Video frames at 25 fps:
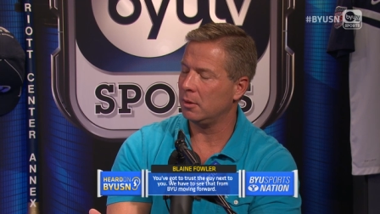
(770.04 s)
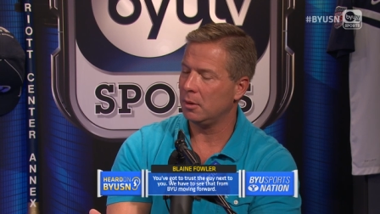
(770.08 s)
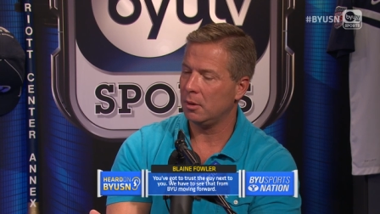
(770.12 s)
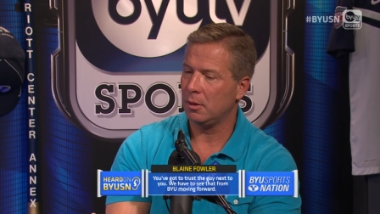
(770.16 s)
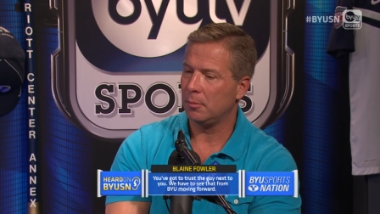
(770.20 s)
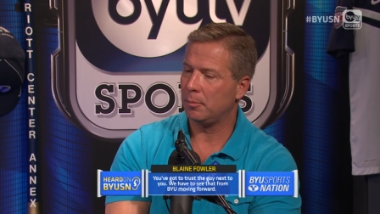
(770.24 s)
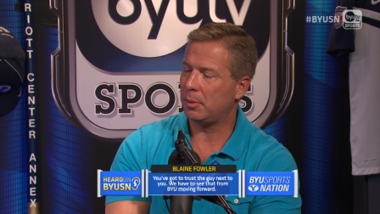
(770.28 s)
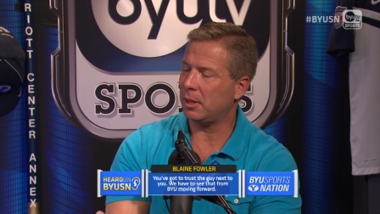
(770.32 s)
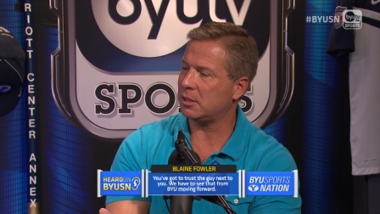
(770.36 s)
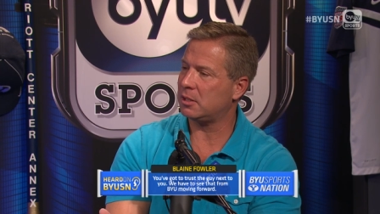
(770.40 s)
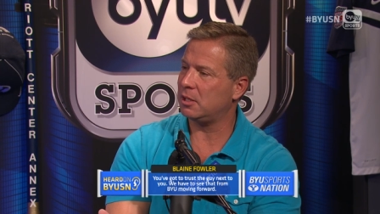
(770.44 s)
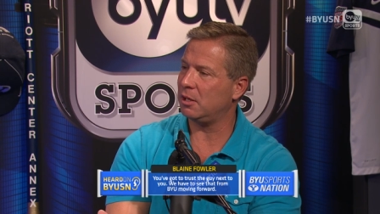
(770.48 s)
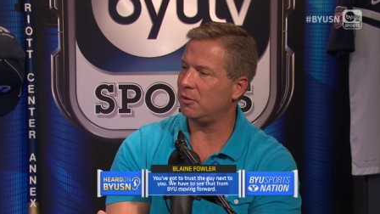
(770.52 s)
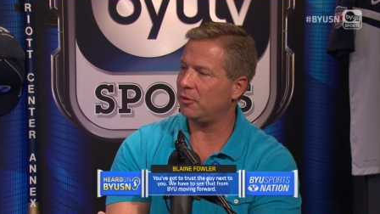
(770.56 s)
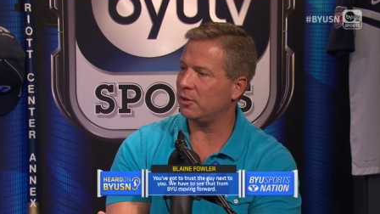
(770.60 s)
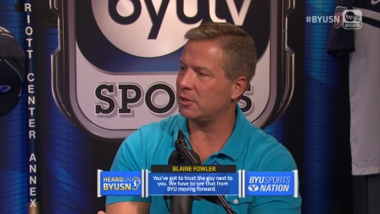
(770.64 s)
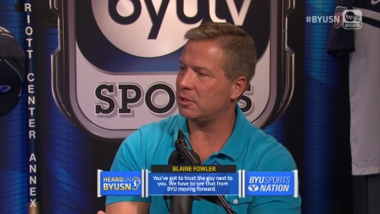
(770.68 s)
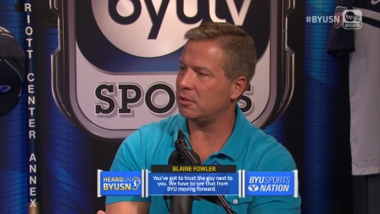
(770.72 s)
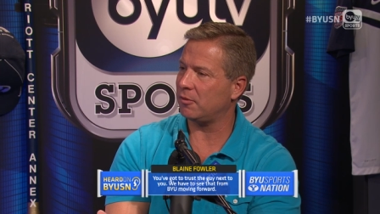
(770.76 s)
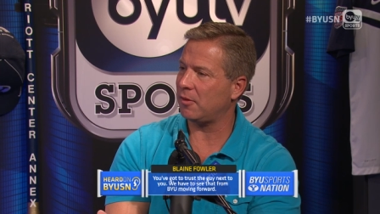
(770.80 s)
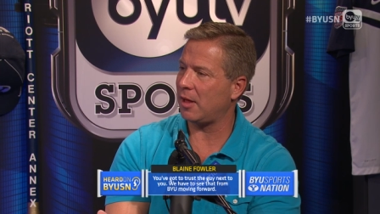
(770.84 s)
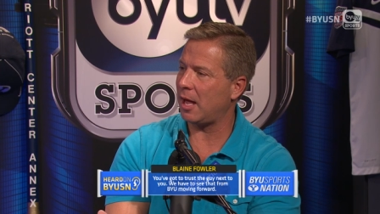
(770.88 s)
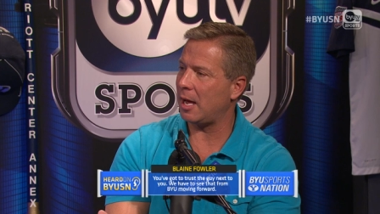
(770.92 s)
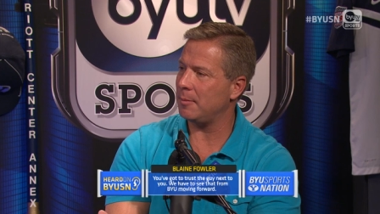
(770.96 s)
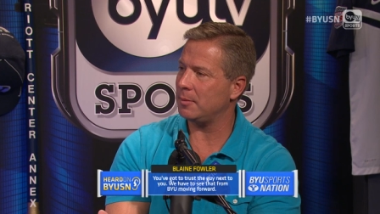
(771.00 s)
best
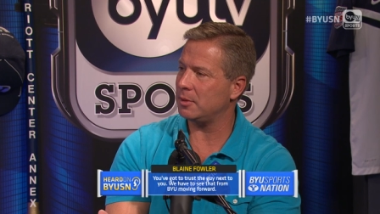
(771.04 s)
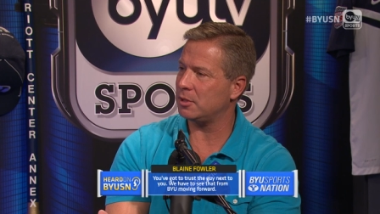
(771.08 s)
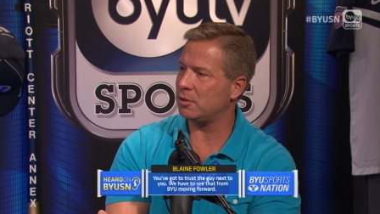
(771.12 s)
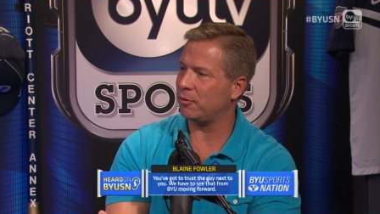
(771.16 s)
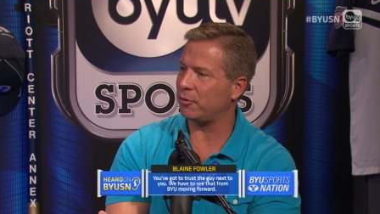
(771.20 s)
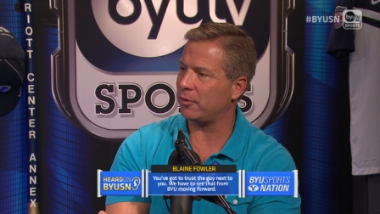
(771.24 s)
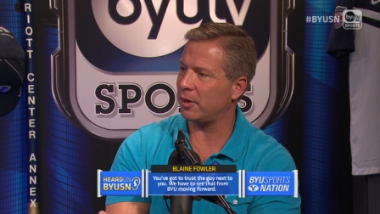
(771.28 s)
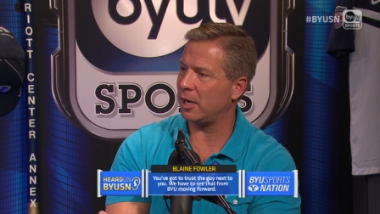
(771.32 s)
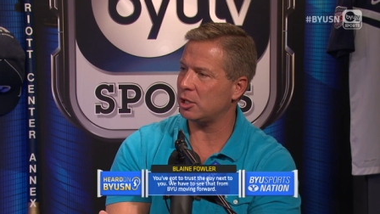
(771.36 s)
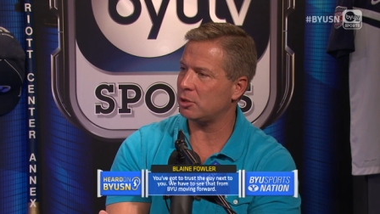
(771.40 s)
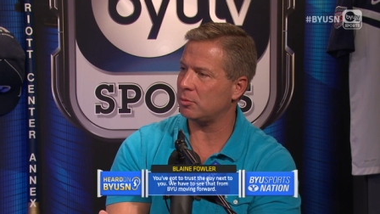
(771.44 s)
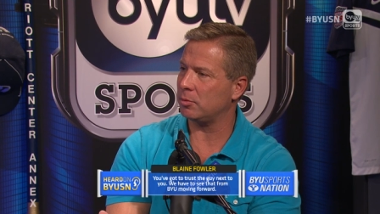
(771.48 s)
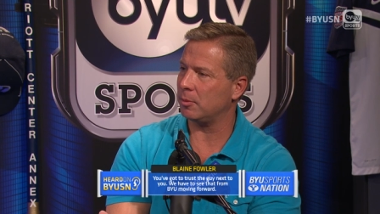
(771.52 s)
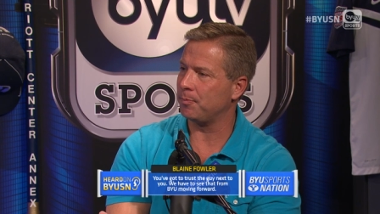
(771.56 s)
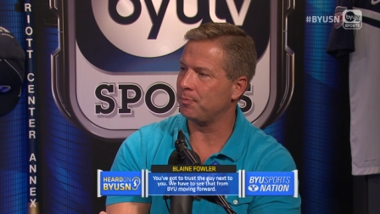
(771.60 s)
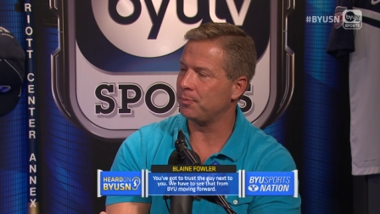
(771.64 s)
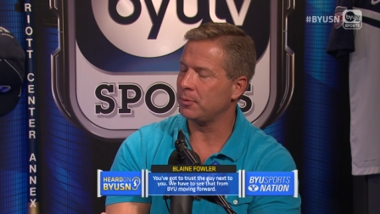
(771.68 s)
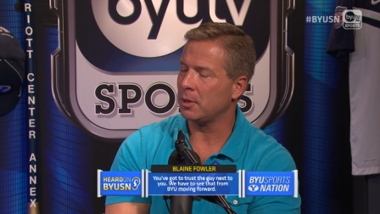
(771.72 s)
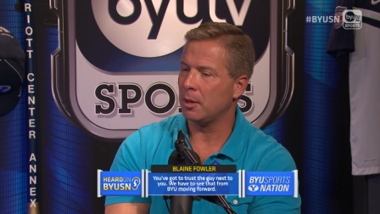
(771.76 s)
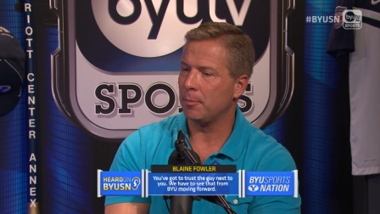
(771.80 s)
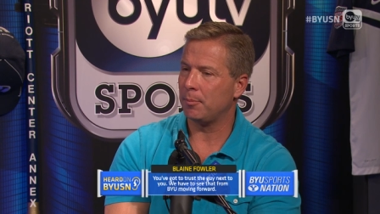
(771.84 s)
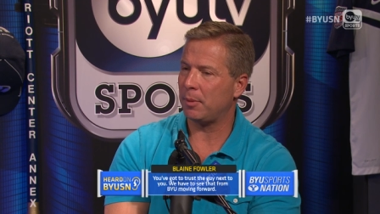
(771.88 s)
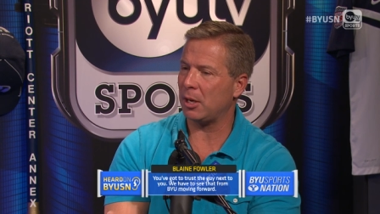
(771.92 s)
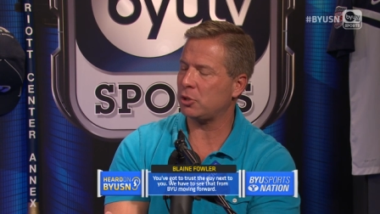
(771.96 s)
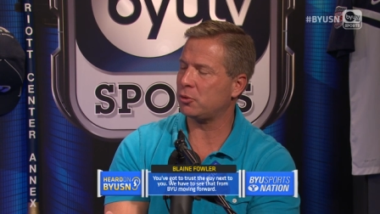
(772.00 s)
defensive lineman's a freshman,
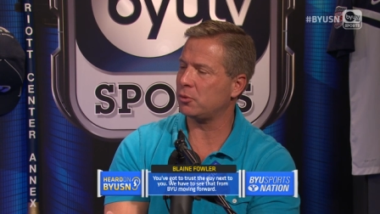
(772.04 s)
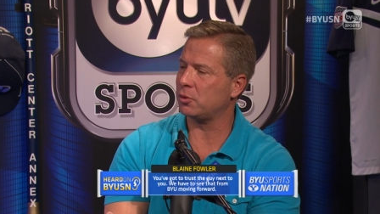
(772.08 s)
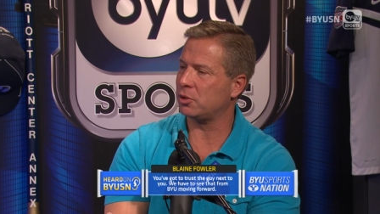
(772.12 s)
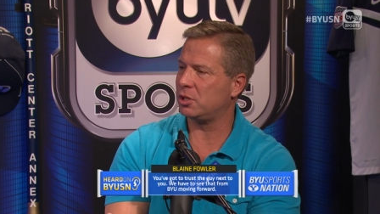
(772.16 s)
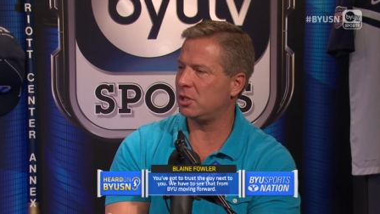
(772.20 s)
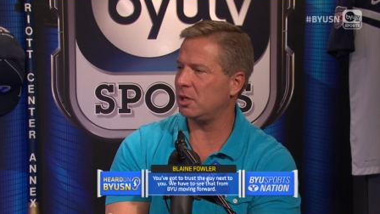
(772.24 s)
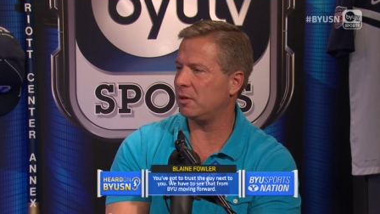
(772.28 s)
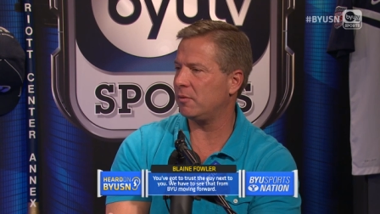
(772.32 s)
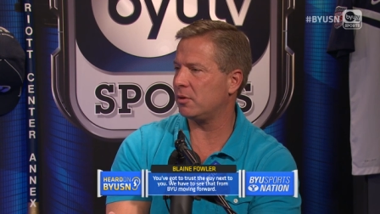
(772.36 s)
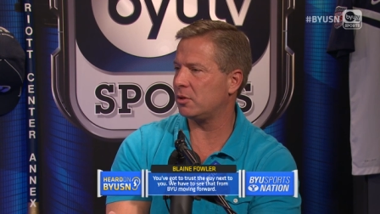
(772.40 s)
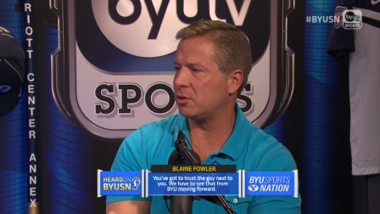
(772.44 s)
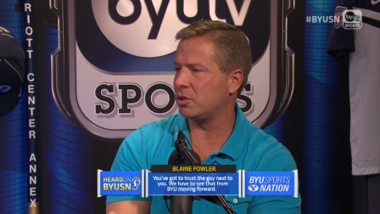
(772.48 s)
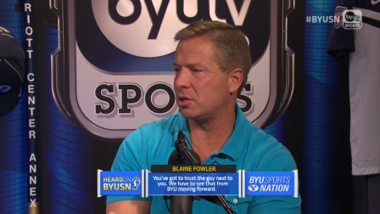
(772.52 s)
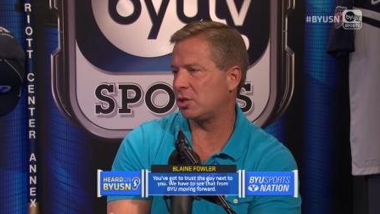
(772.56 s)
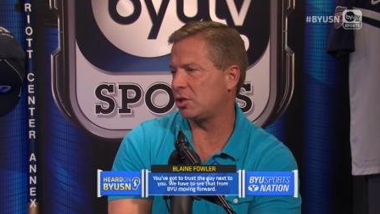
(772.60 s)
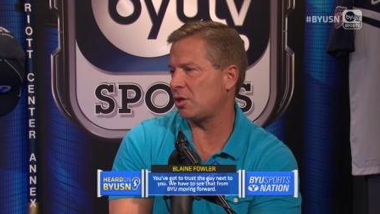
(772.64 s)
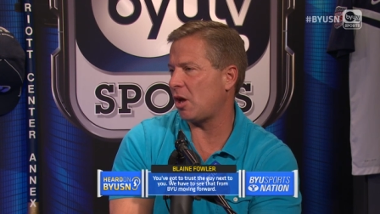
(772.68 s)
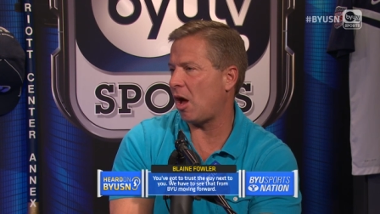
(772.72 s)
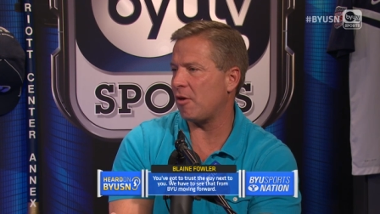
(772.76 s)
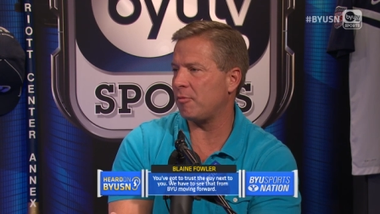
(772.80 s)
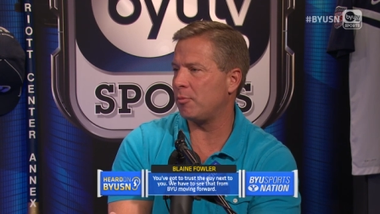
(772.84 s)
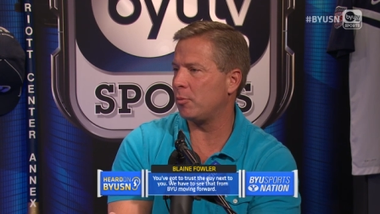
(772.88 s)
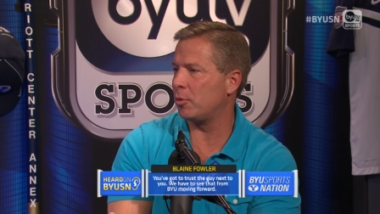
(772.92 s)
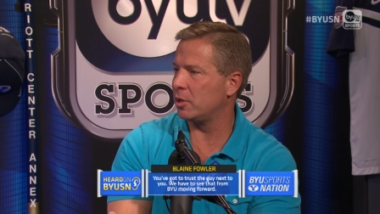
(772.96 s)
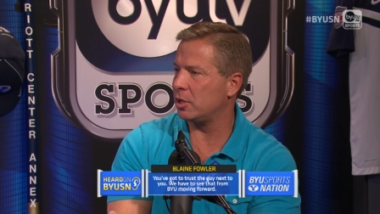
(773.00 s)
best receiver is a
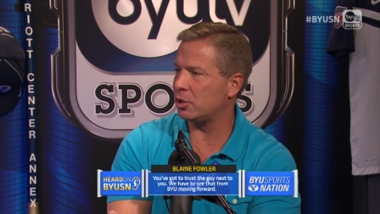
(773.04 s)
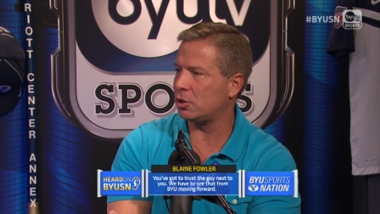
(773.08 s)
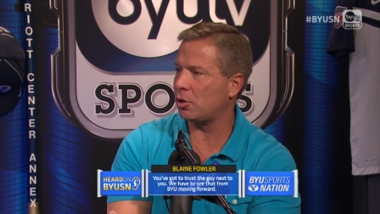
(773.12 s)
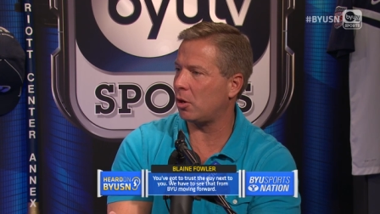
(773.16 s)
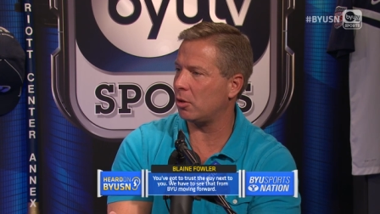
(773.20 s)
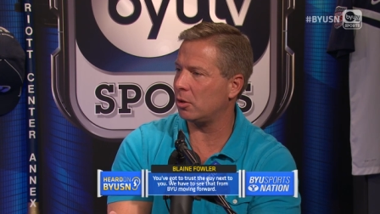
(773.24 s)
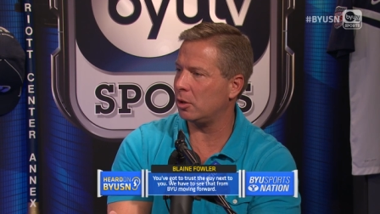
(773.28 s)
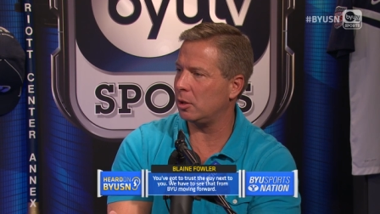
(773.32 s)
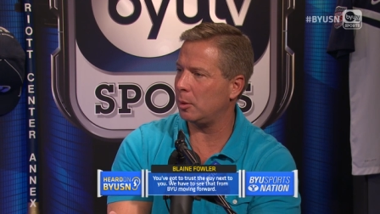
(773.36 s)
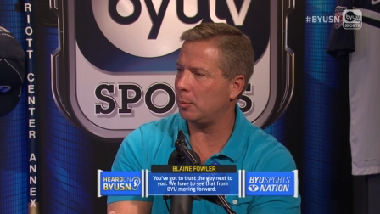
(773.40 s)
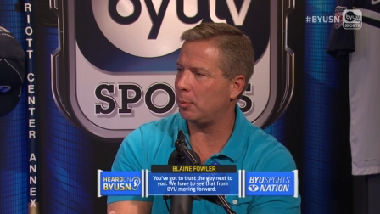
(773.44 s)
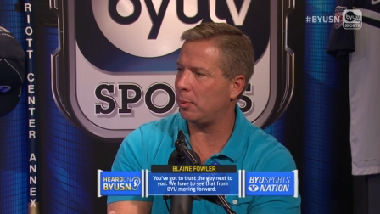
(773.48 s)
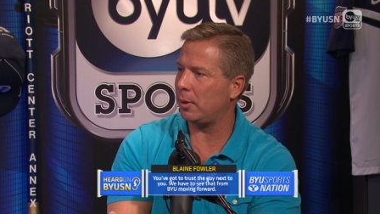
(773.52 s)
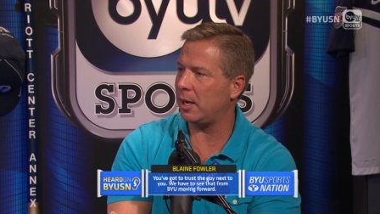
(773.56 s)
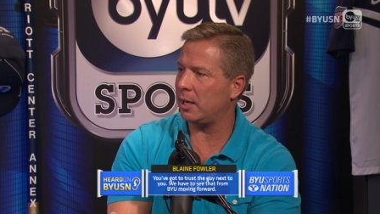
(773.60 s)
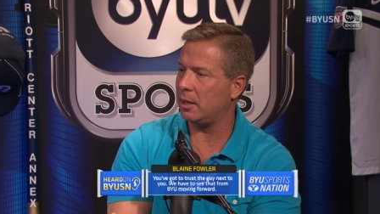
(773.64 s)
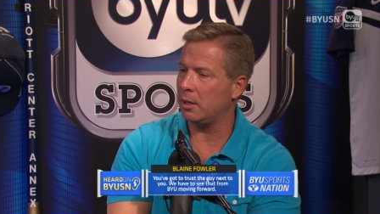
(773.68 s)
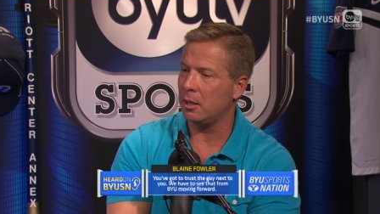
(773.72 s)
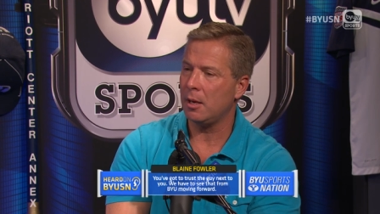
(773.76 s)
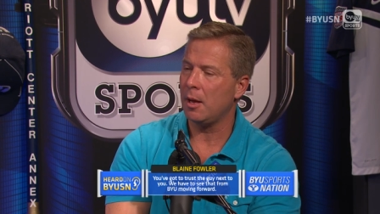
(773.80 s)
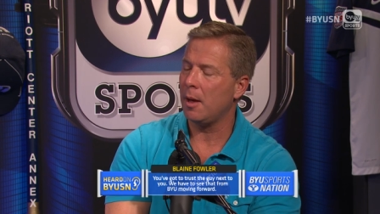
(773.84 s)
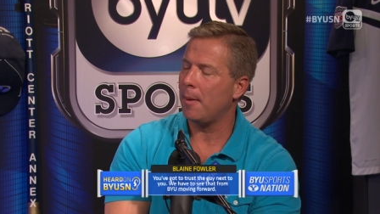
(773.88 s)
sophomore that's hardly played,